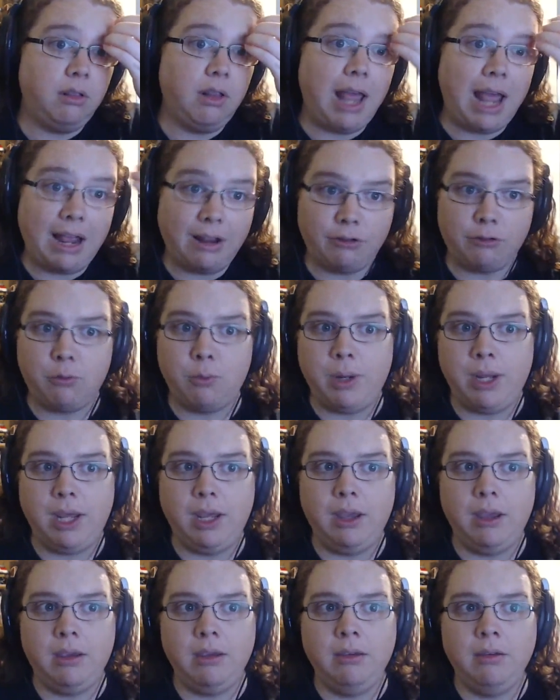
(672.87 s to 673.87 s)
last
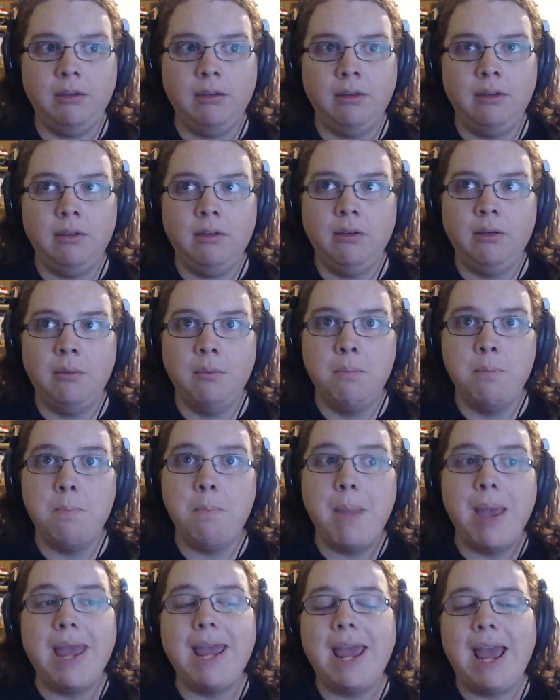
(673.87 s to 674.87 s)
week
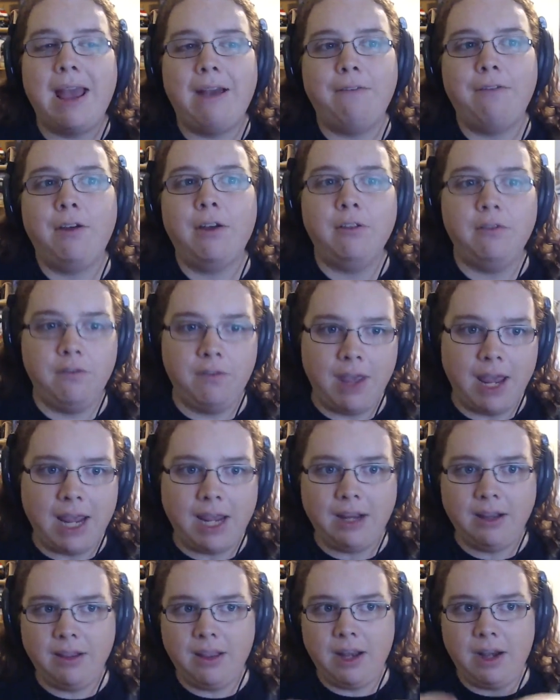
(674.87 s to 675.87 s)
may have
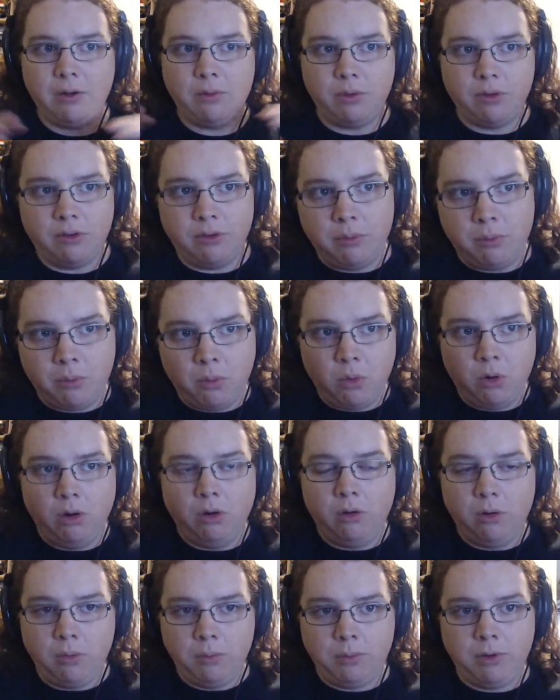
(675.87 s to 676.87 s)
conveyed that it was a more
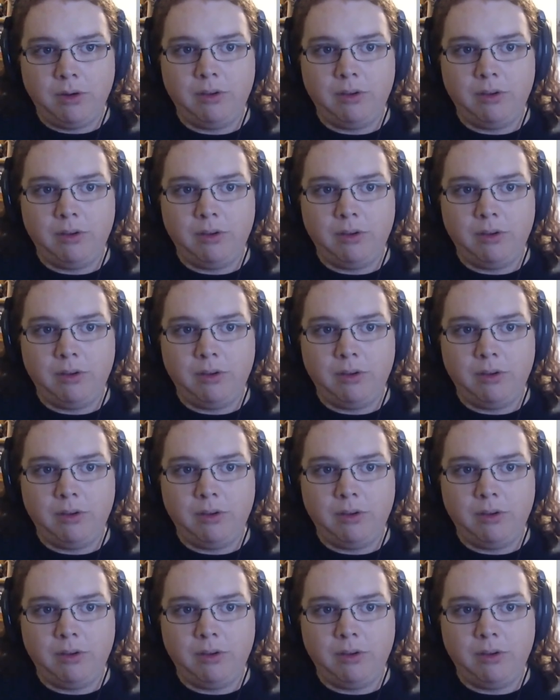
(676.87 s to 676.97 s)
group